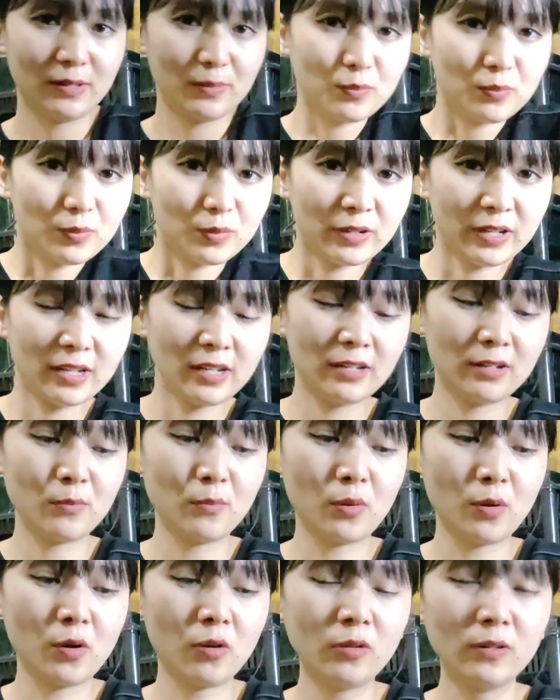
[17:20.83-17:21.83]
put it in a
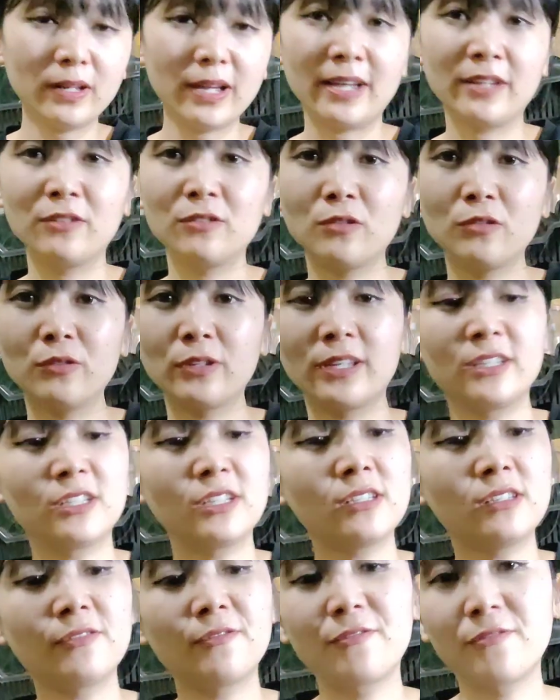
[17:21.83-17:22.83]
bowl, and you can
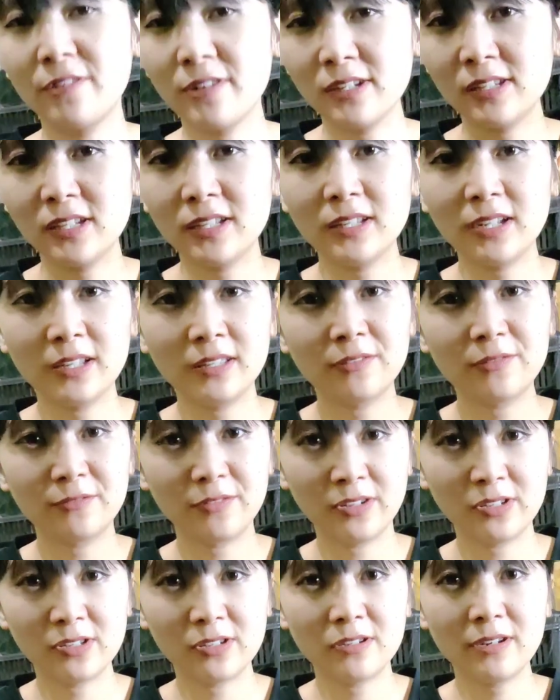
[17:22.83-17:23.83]
just freeze it in the
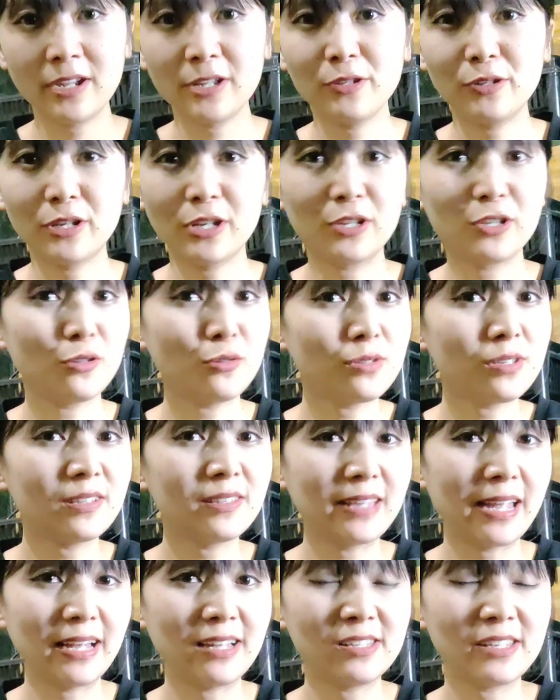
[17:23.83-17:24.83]
freezer, and you can use
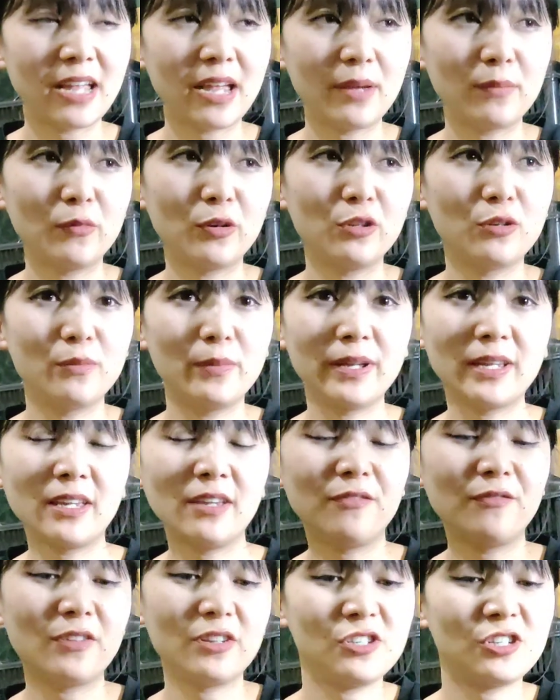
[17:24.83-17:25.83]
it next time when you're
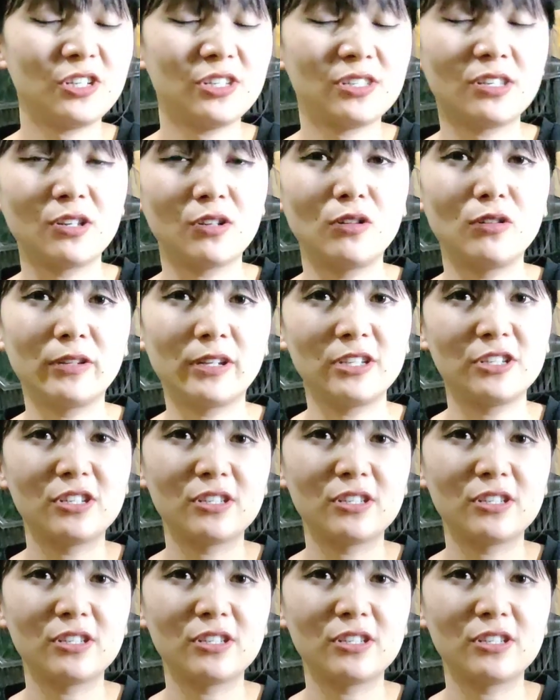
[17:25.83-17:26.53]
making veggies and all.